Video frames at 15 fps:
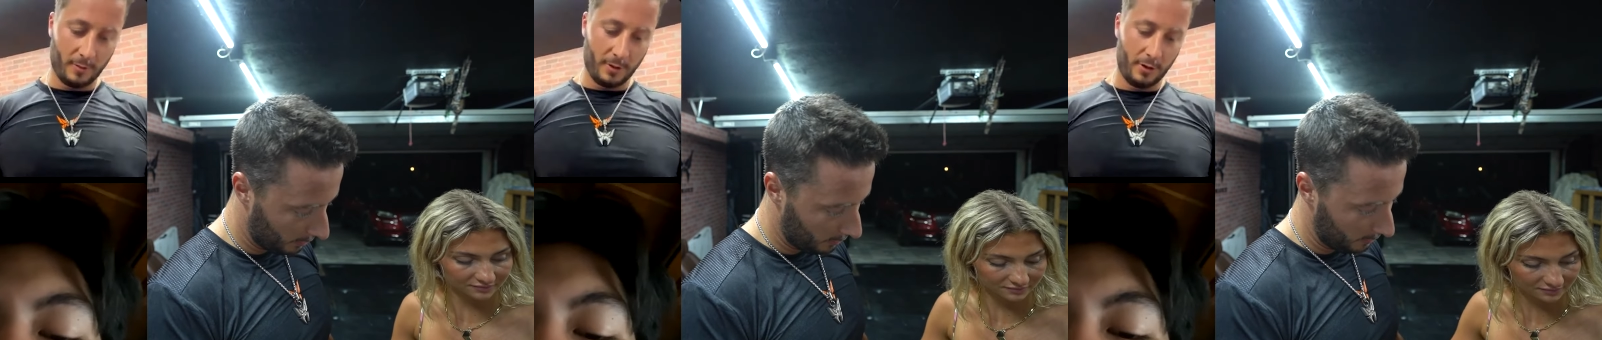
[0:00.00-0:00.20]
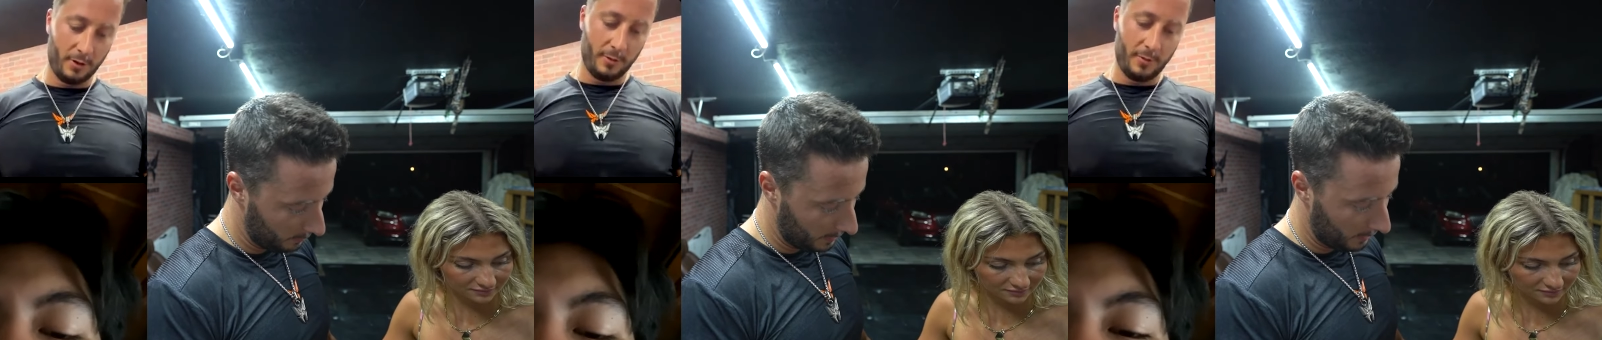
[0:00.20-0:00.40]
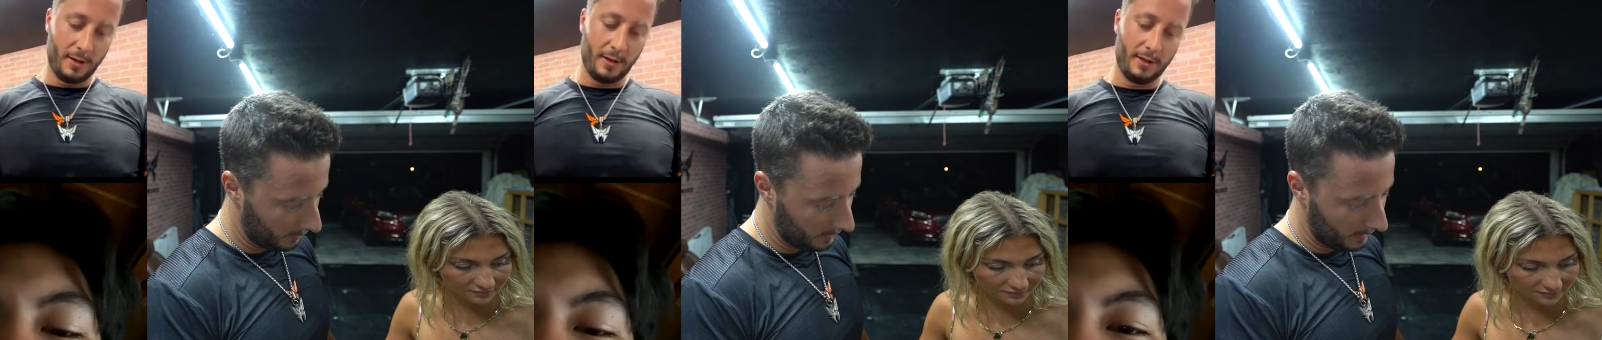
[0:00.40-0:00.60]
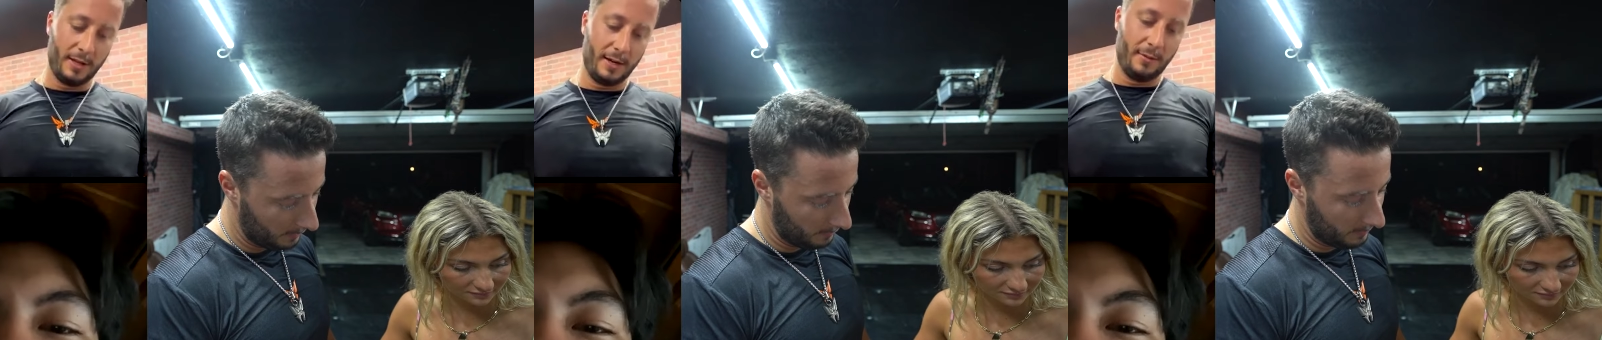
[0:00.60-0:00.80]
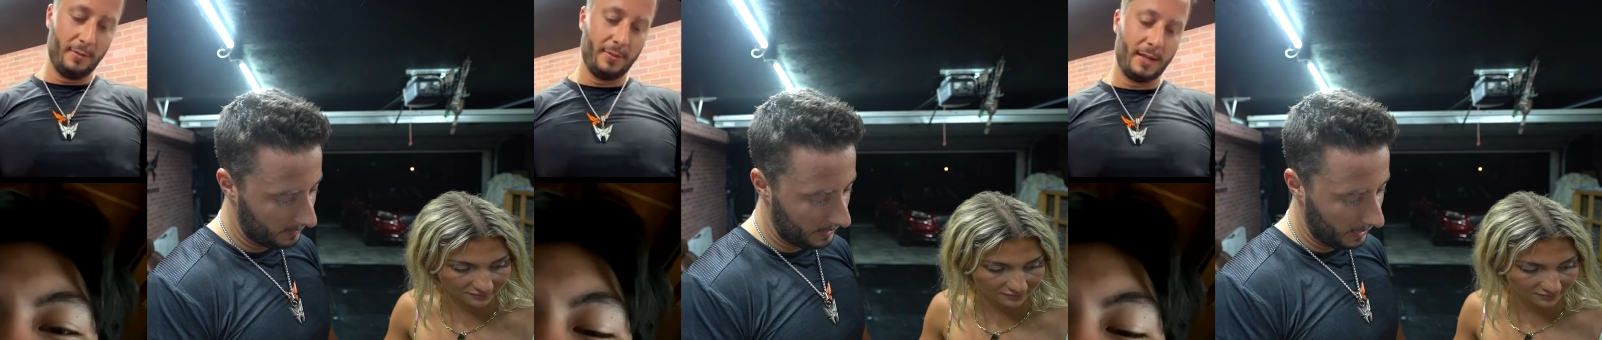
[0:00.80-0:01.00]
Speaker 1: my only pair. Then
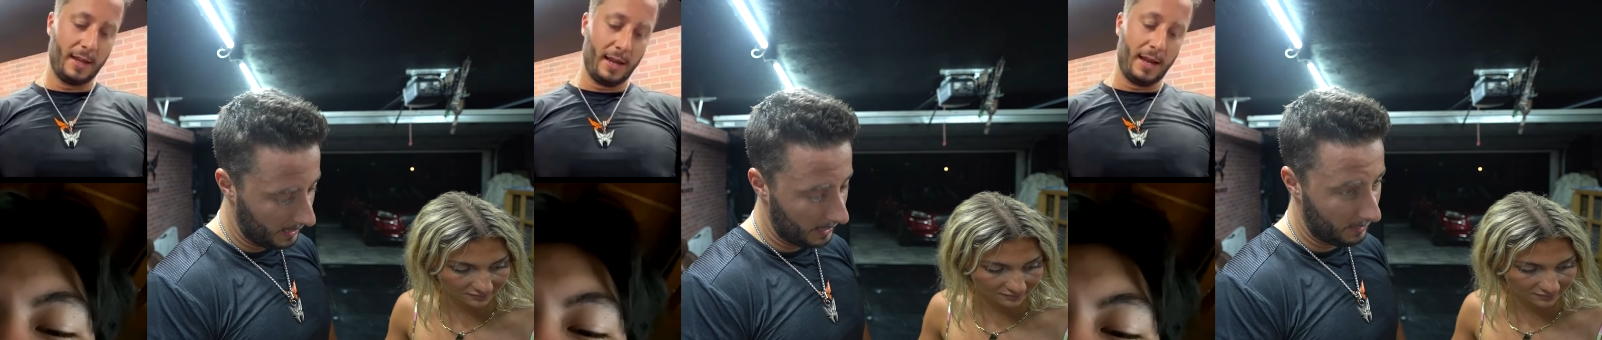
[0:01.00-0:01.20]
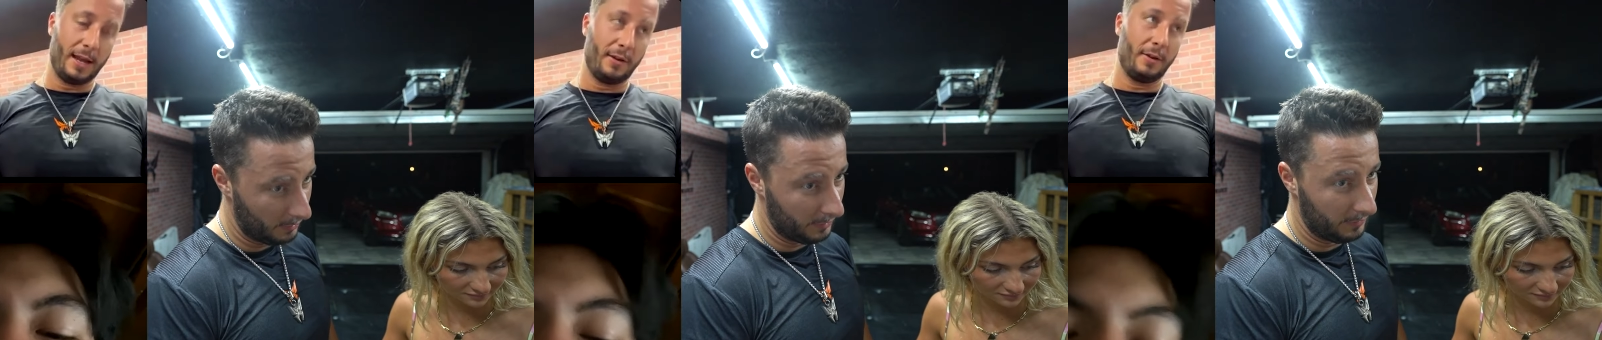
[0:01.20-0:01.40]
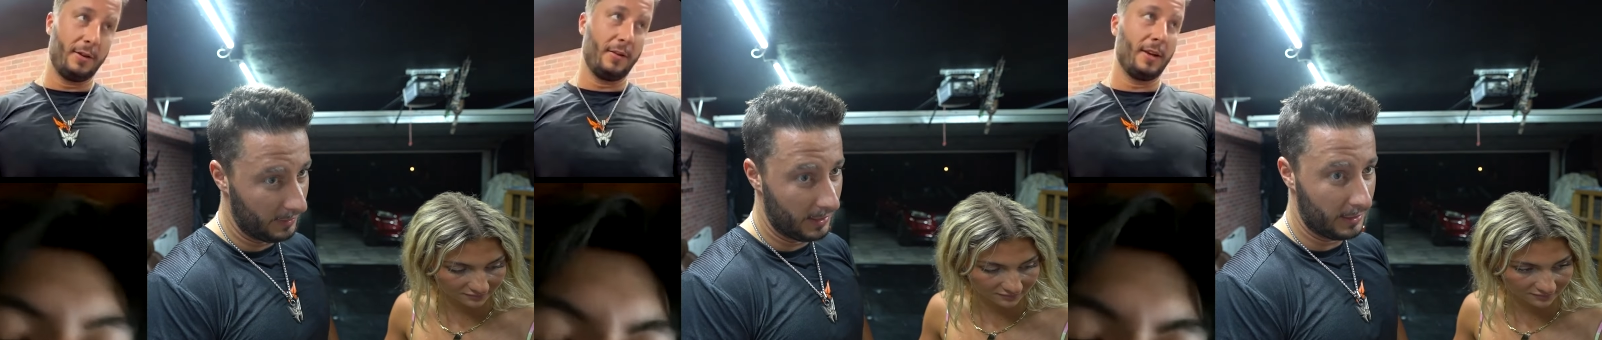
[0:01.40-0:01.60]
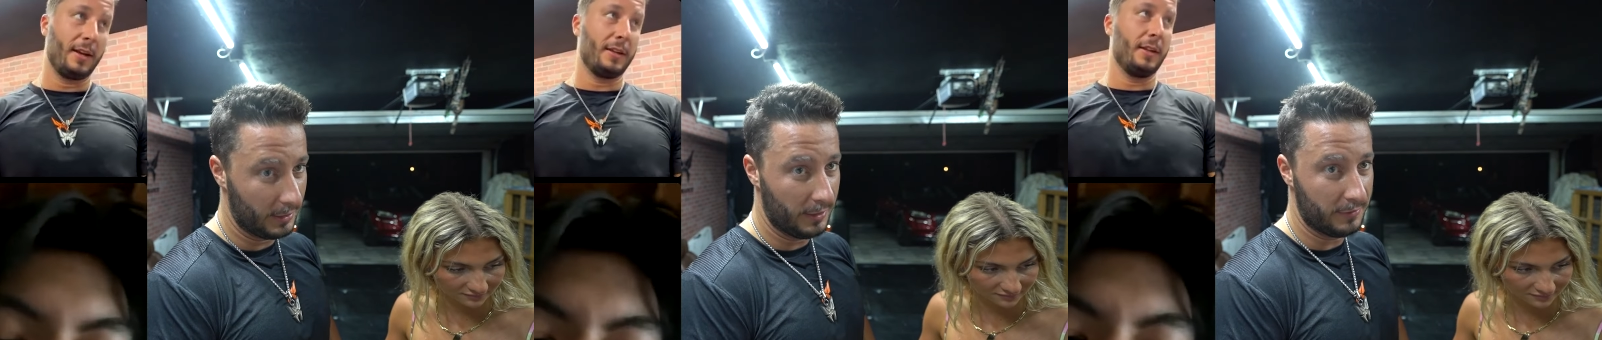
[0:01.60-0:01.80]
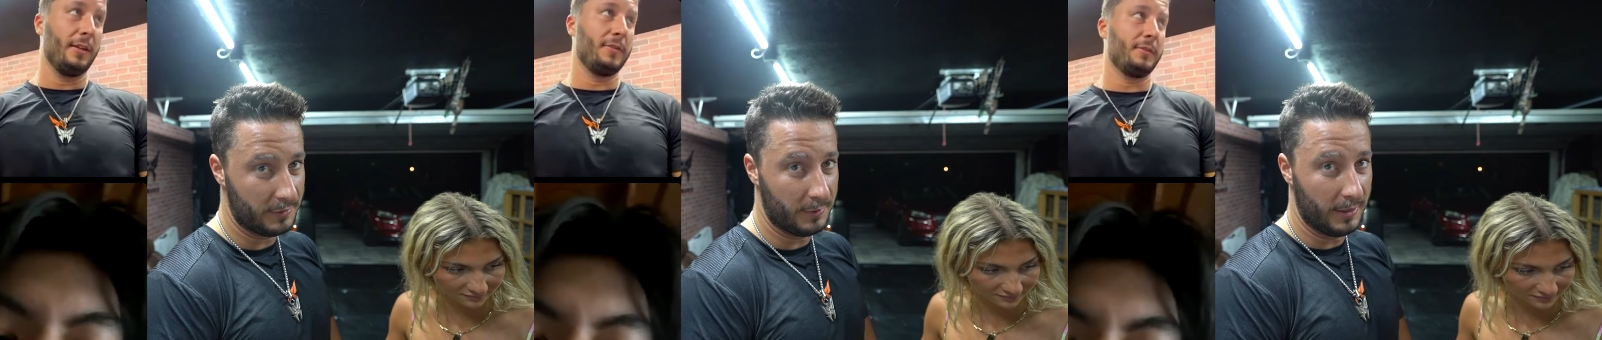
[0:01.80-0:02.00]
I'll, then I only got
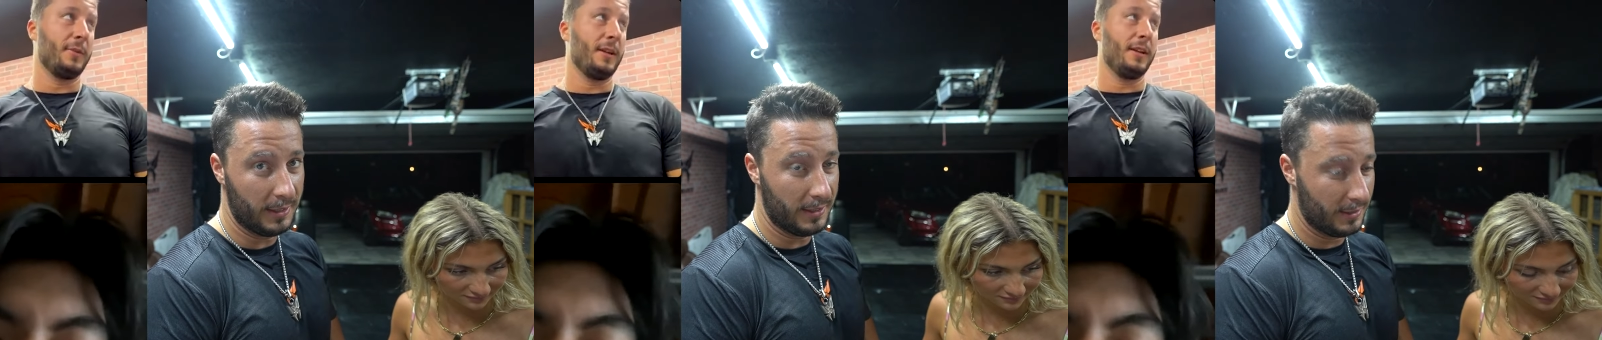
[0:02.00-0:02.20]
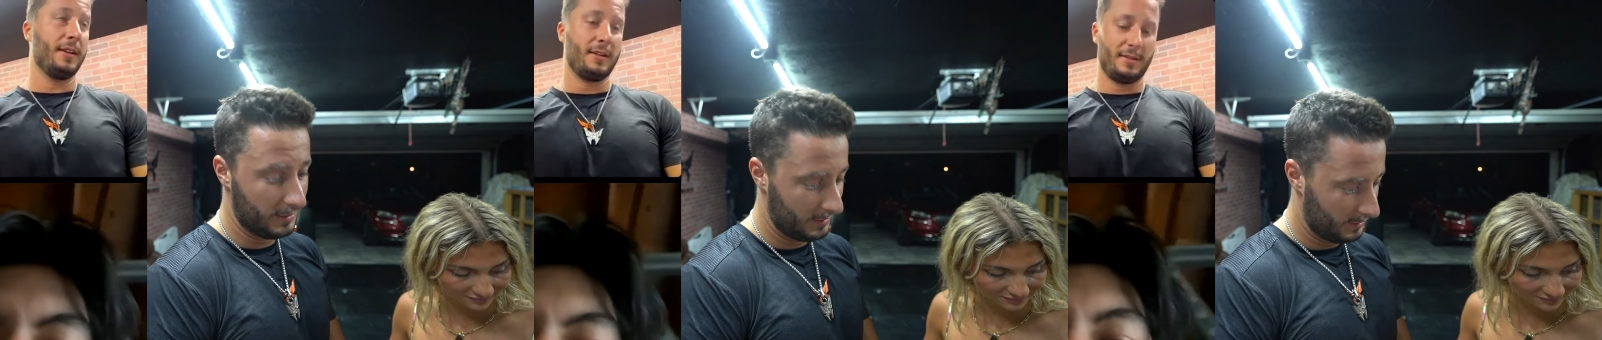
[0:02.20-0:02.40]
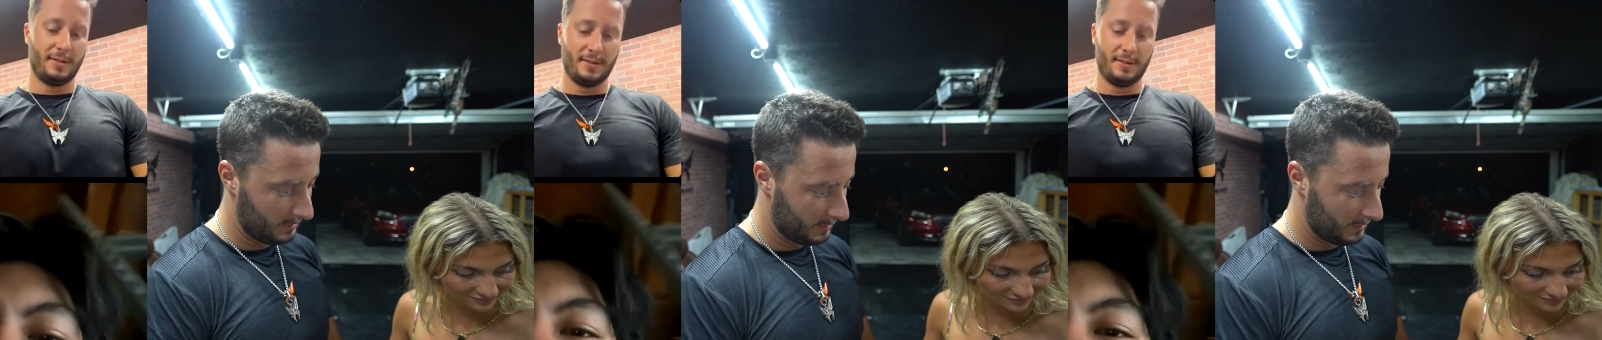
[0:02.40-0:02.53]
gloves, but.